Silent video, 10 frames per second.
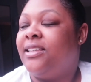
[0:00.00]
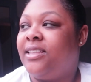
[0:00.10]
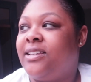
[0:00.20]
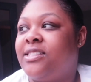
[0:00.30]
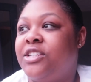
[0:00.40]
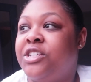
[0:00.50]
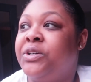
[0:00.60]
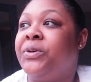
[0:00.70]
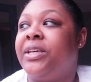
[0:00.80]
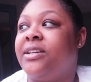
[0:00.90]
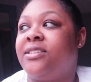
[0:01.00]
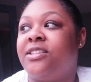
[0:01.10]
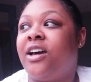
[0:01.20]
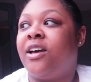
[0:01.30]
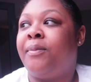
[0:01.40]
things to do things to
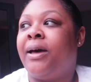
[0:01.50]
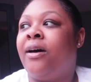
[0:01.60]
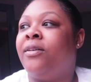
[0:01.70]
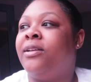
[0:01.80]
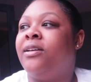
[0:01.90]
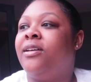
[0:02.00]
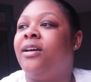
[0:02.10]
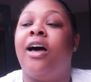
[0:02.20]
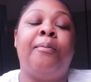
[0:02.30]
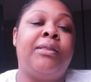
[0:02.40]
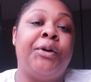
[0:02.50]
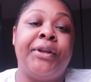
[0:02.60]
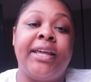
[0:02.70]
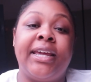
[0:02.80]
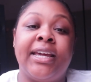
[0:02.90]
talk about
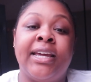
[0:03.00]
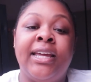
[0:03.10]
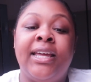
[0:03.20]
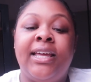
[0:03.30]
uploading